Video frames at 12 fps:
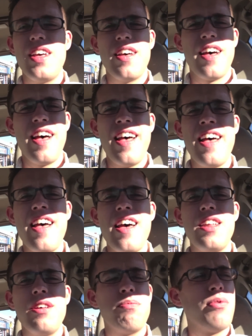a
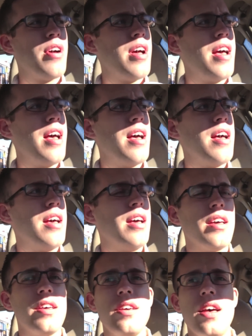heart to
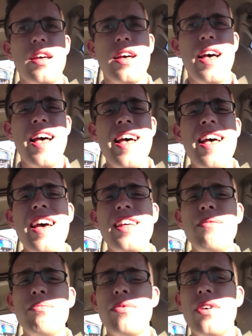break, your
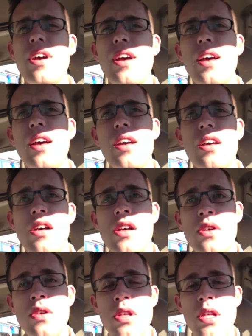heart to break,
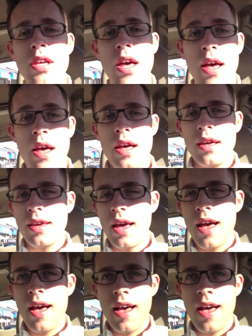oh yeah, yeah.